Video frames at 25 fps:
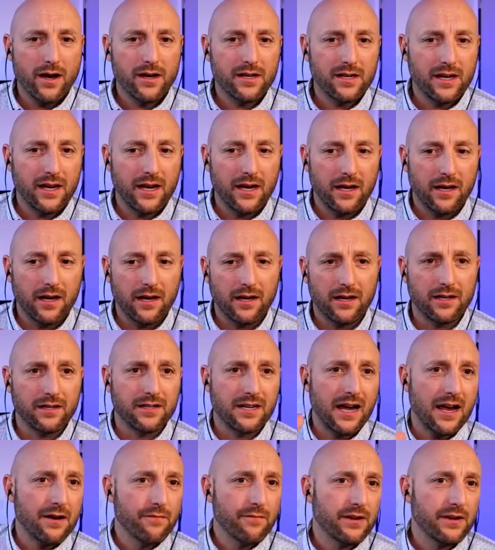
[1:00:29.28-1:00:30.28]
And
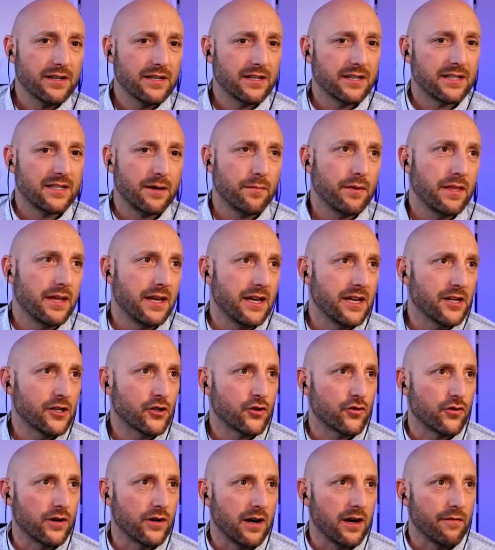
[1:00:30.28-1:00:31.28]
dive into some of the
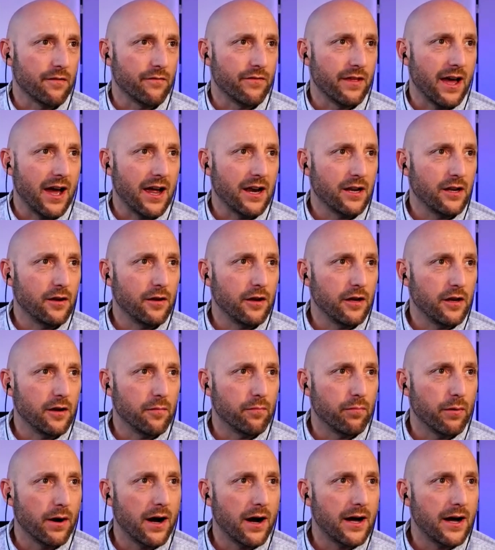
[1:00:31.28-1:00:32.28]
history of that. You
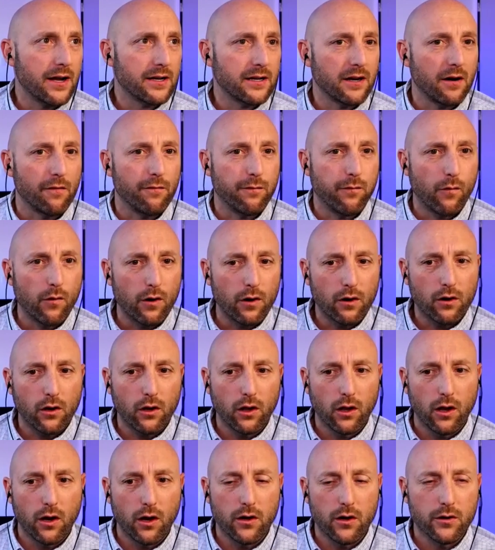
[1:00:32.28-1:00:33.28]
bought a
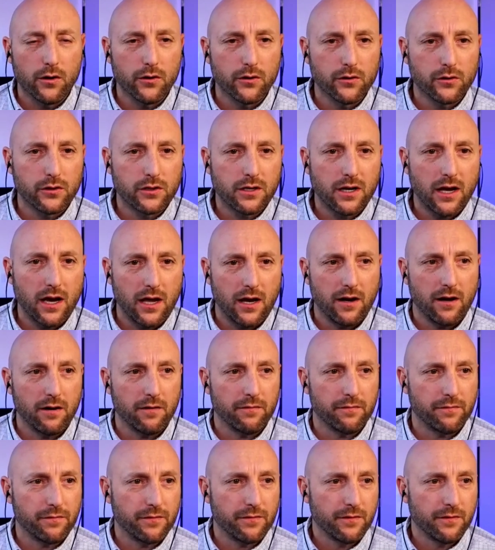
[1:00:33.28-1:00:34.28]
foreclosed kind
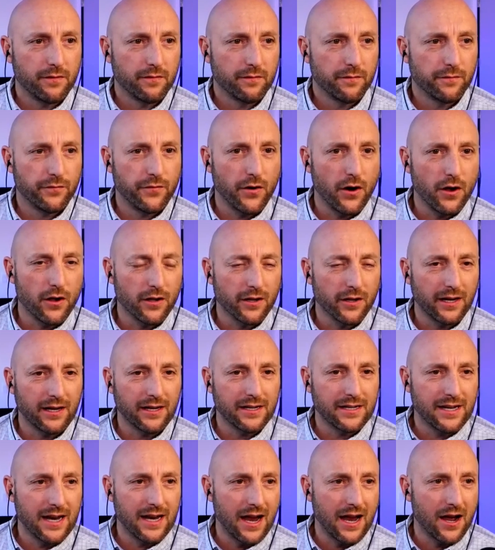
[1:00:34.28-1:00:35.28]
of falling
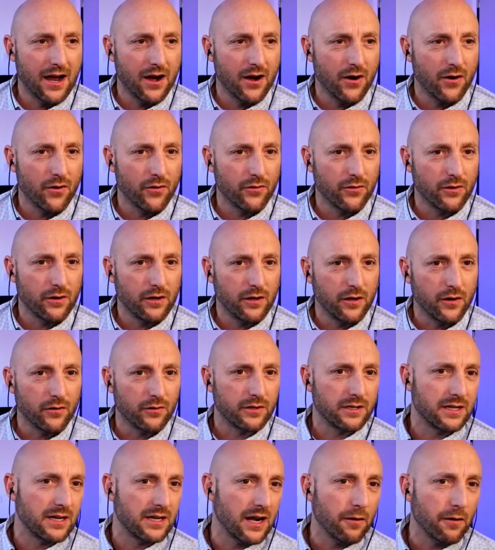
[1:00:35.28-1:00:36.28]
down,
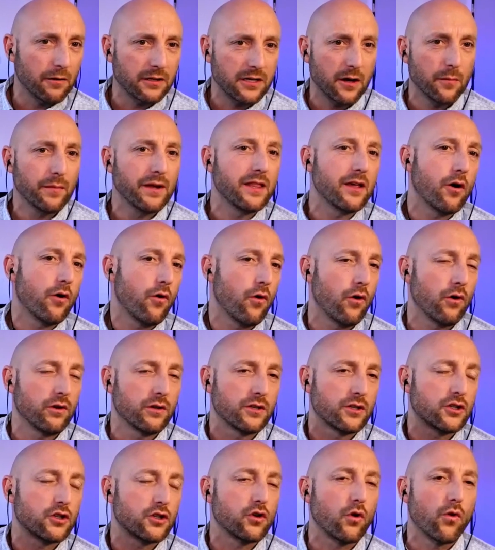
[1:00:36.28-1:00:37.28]
tell me the whole
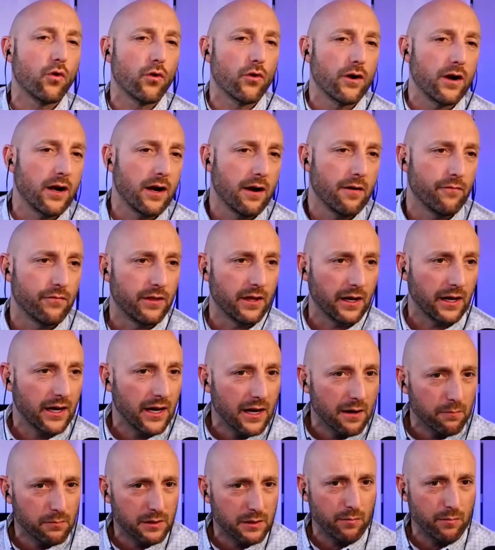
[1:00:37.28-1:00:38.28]
story of the
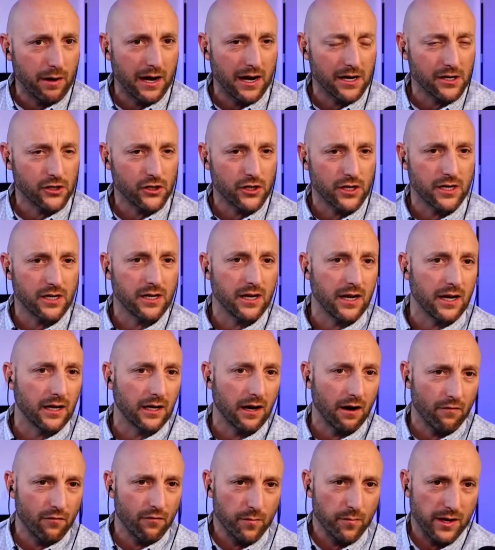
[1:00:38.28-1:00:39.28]
Gibbs mansion in
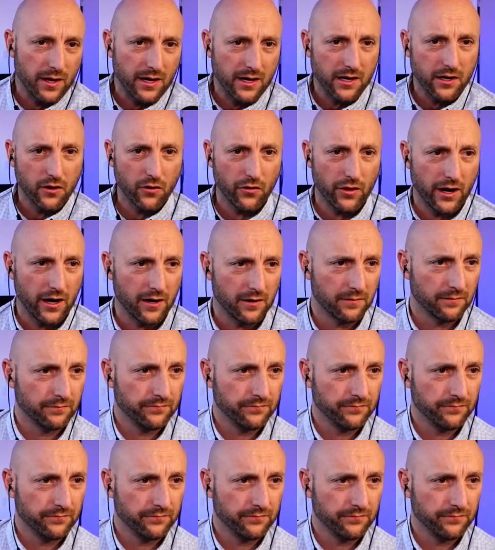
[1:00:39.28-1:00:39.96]
Government Hill there.